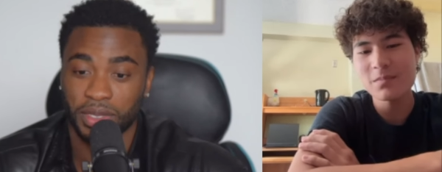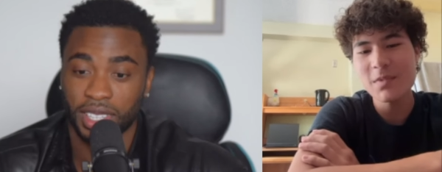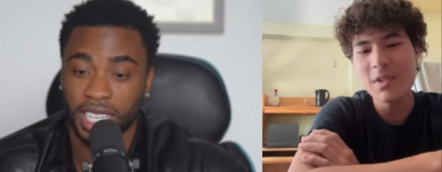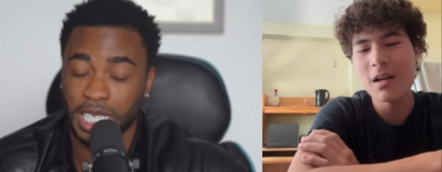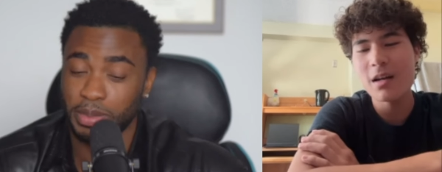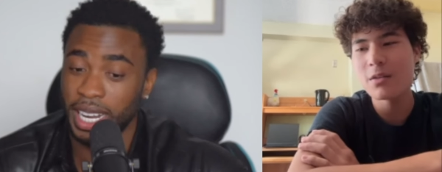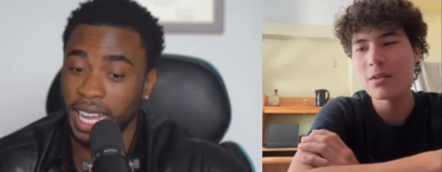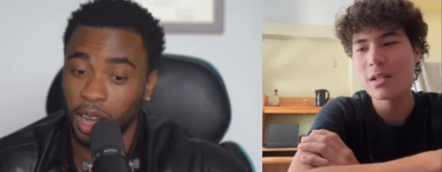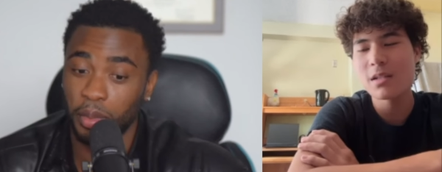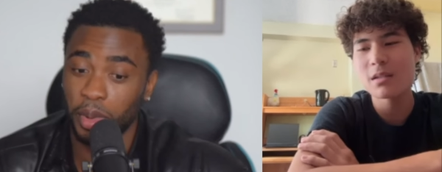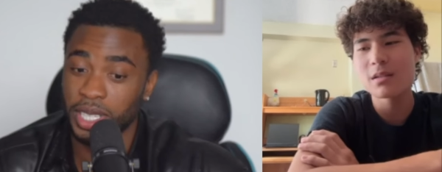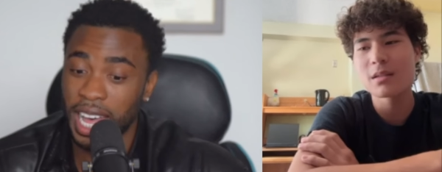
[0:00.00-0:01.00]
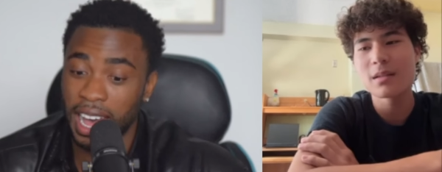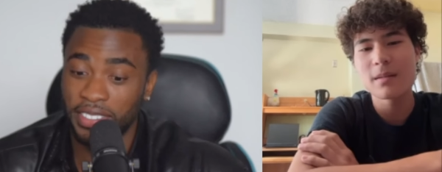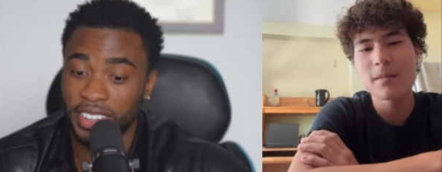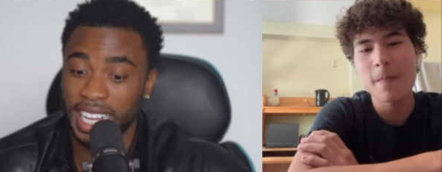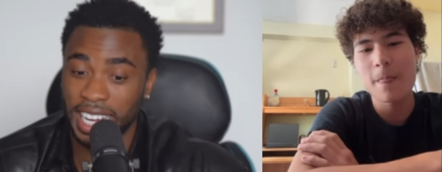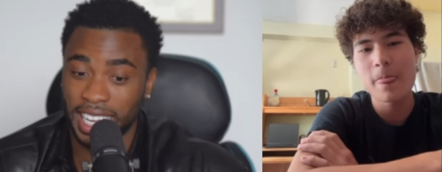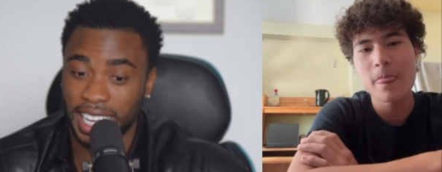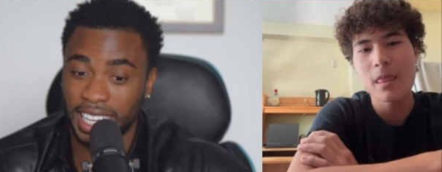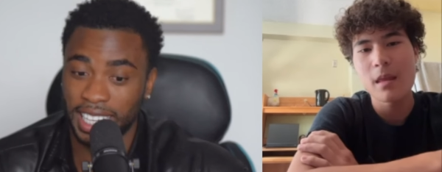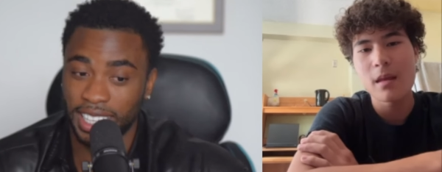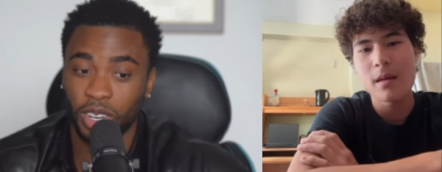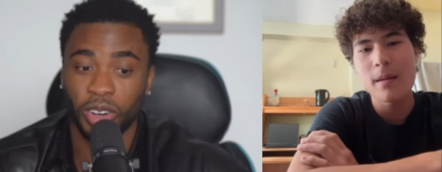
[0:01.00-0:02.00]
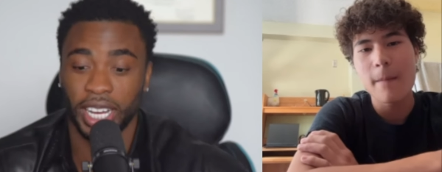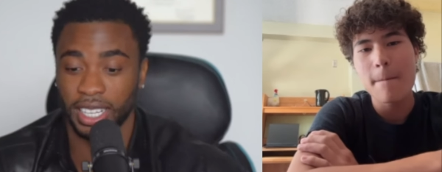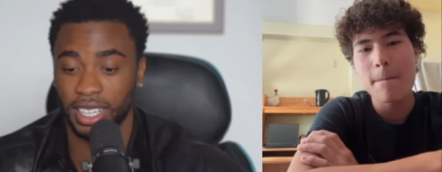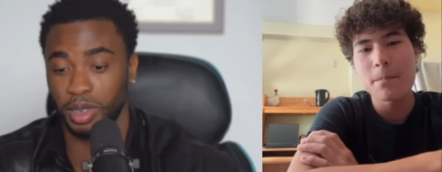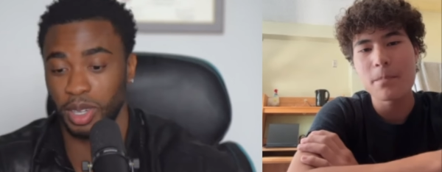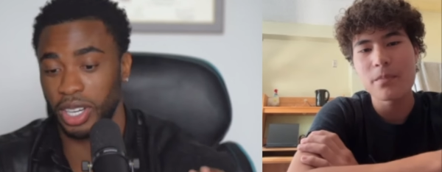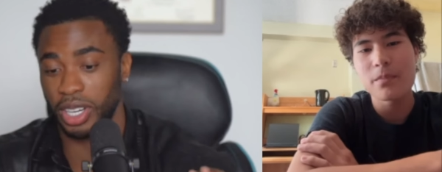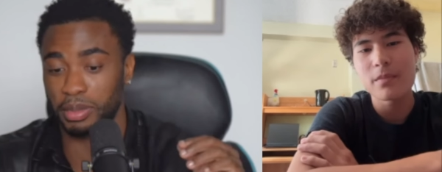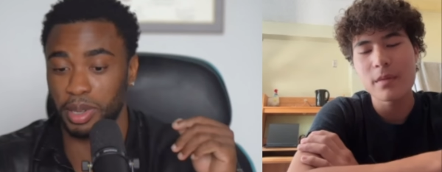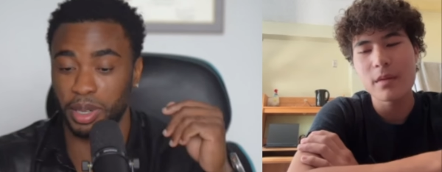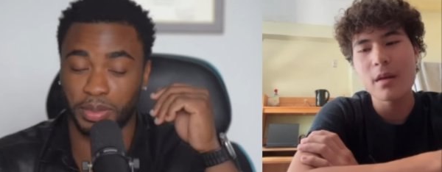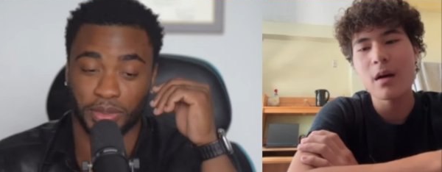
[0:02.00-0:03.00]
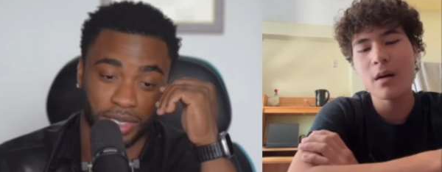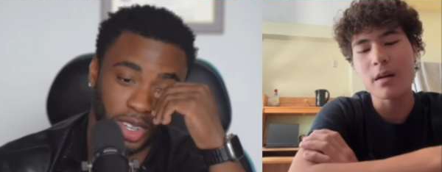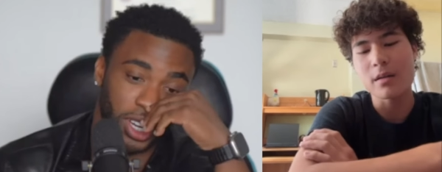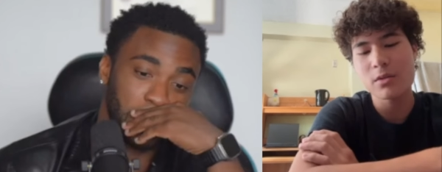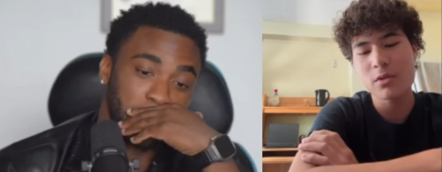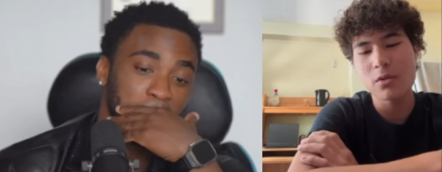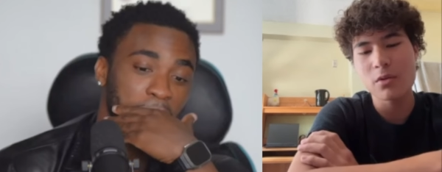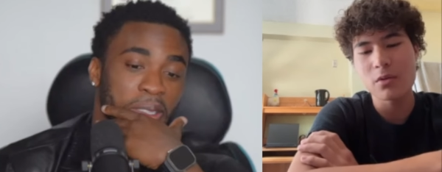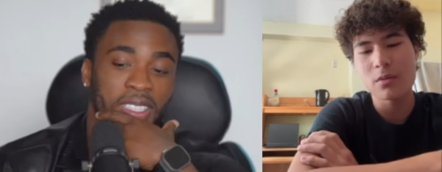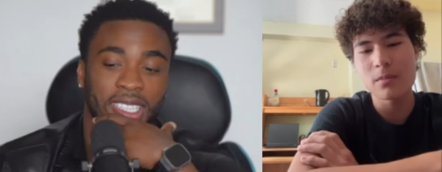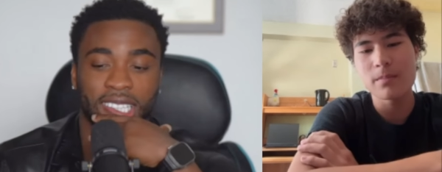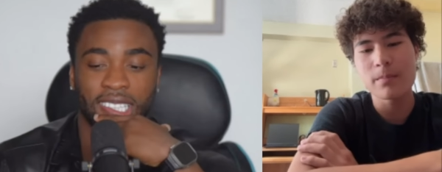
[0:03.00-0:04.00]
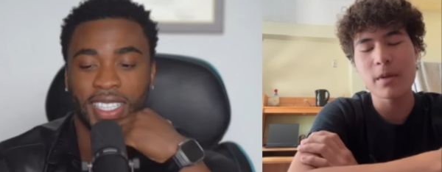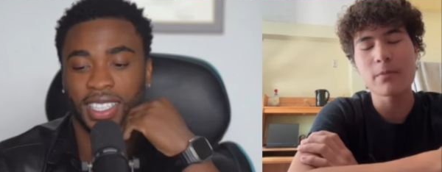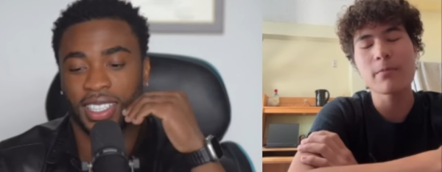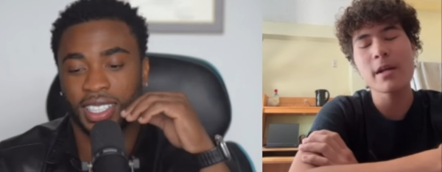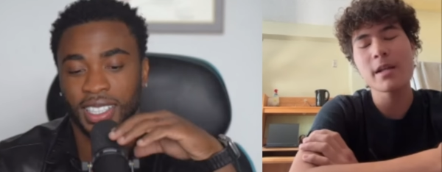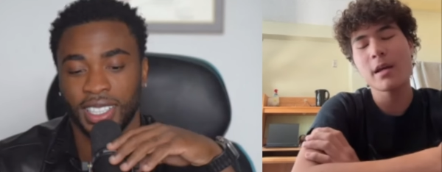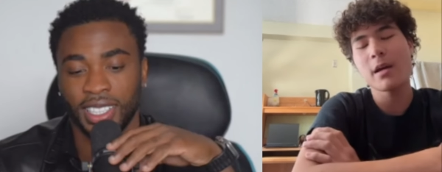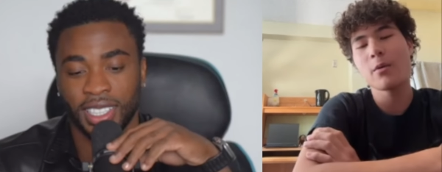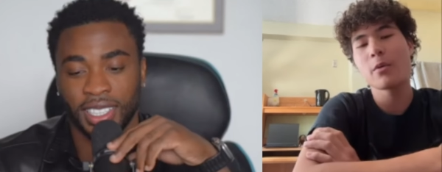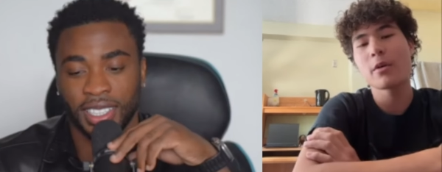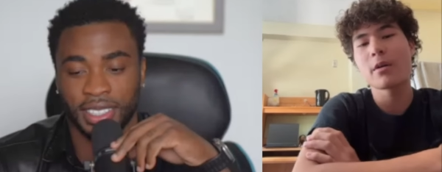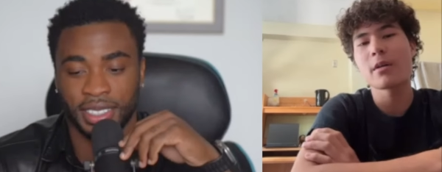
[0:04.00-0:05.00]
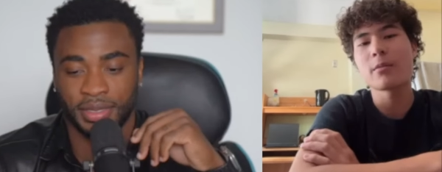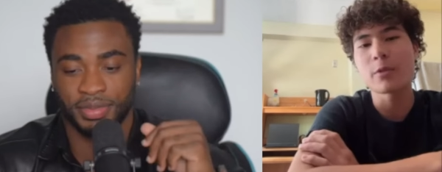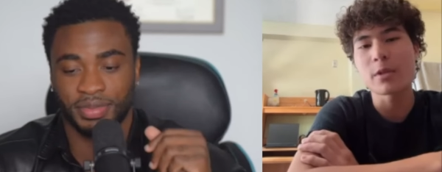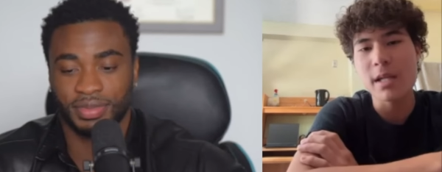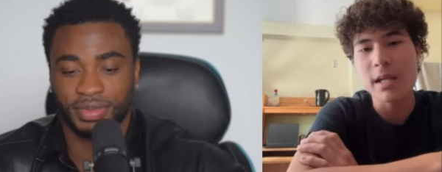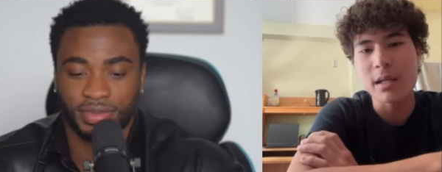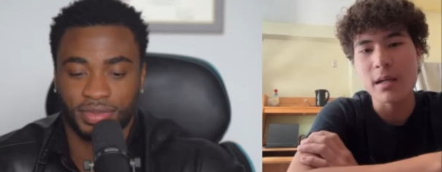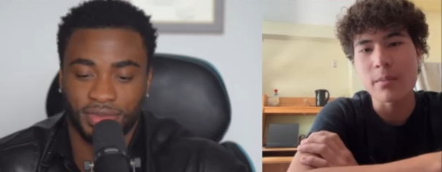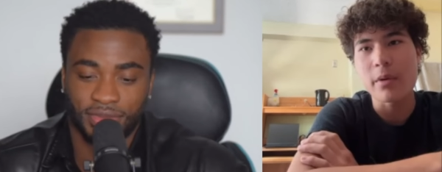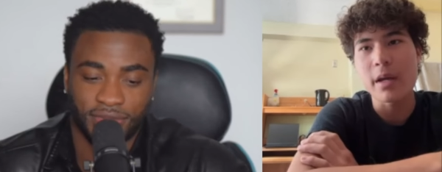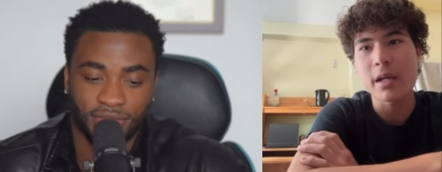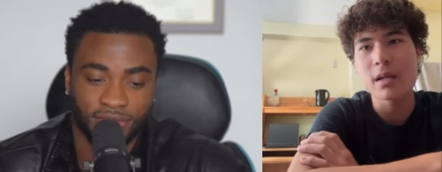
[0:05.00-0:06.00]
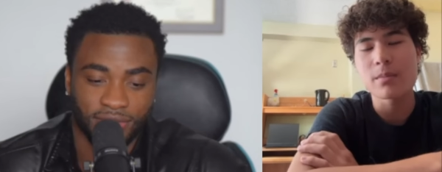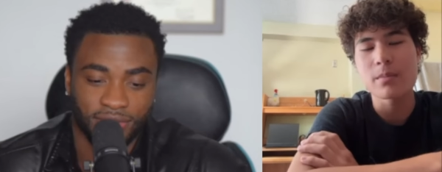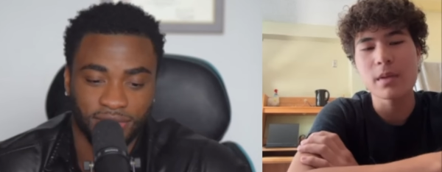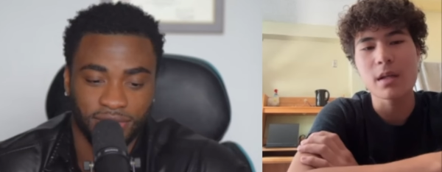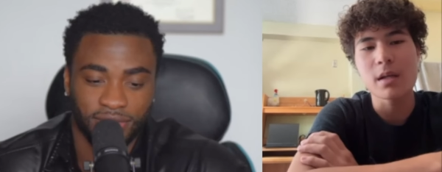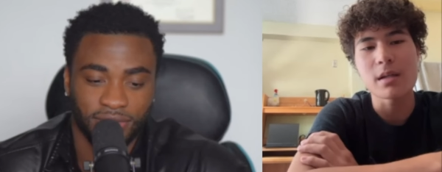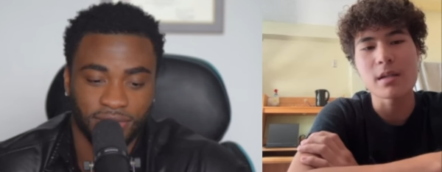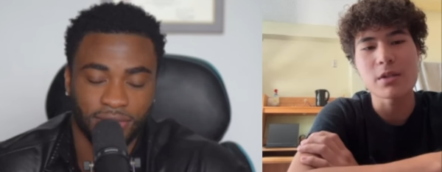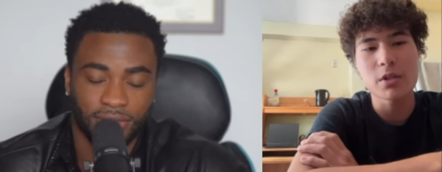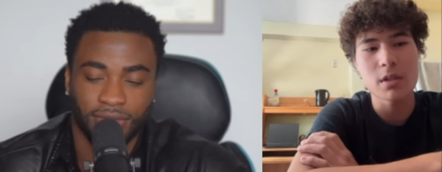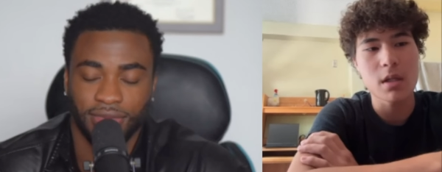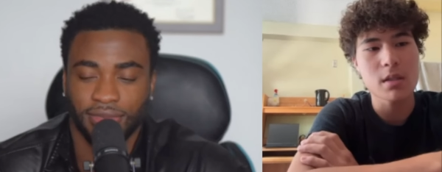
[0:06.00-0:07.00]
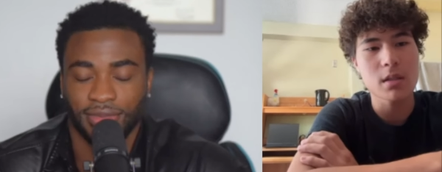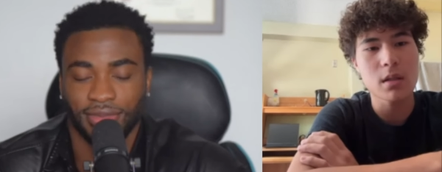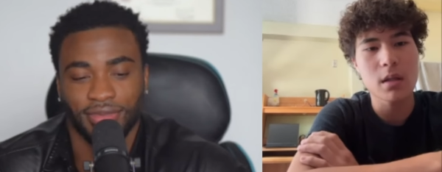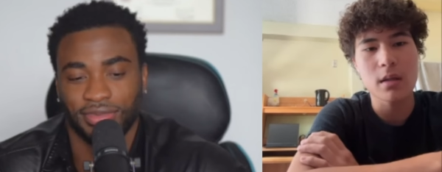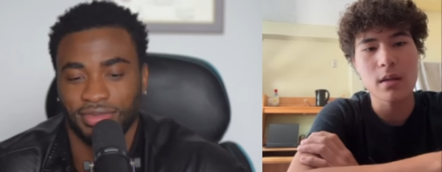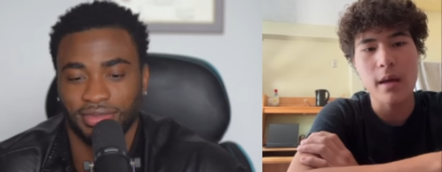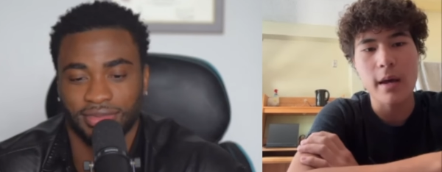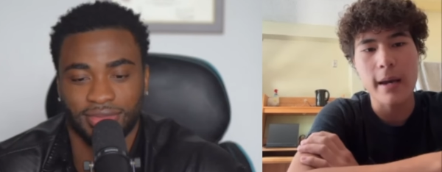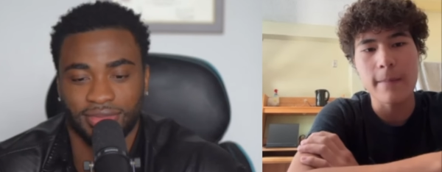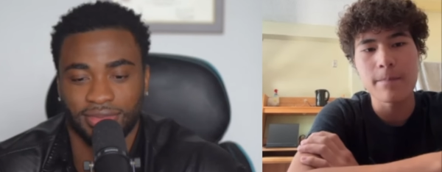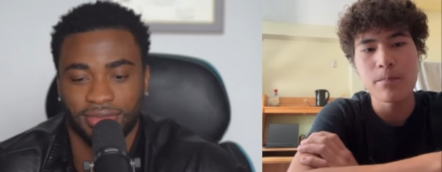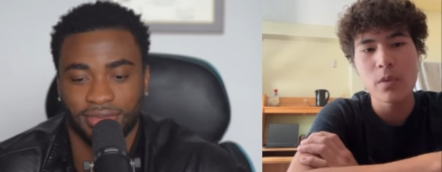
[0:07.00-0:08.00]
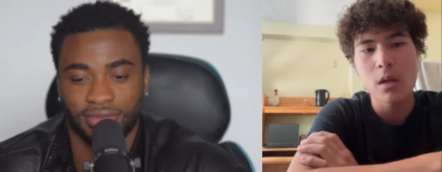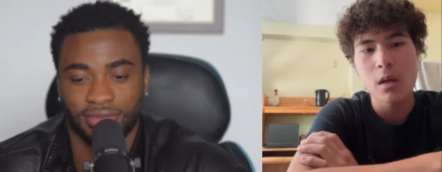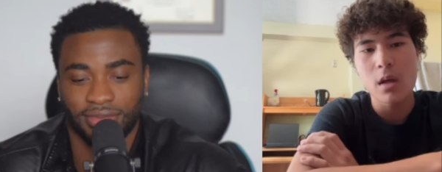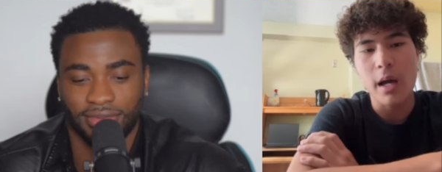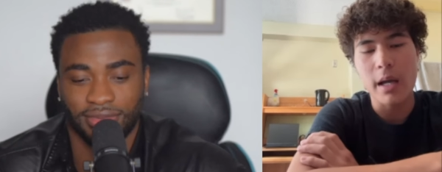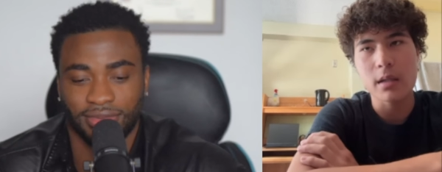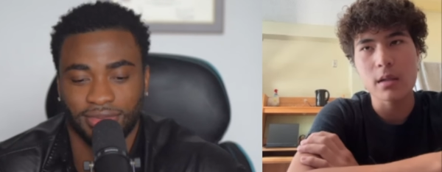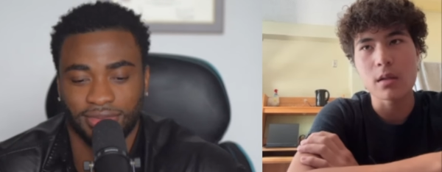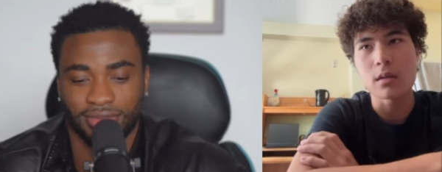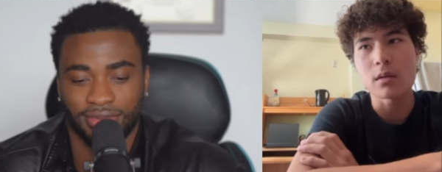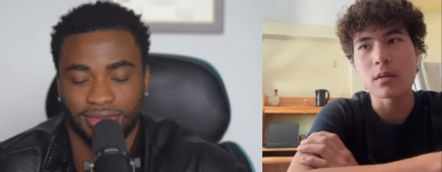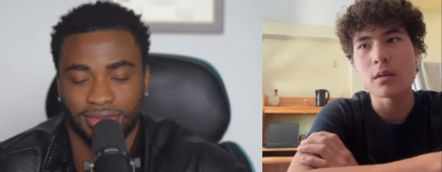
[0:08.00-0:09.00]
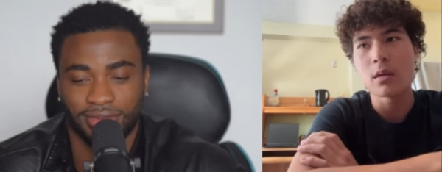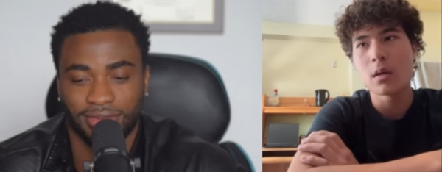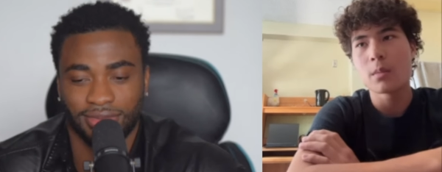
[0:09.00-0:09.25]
Speaker 1: It's been know, almost a, half a decade. Go ahead, go go ahead, bro. Go all ahead.
Speaker 2: right, so but right now we're we're taking a break because she doesn't think that I can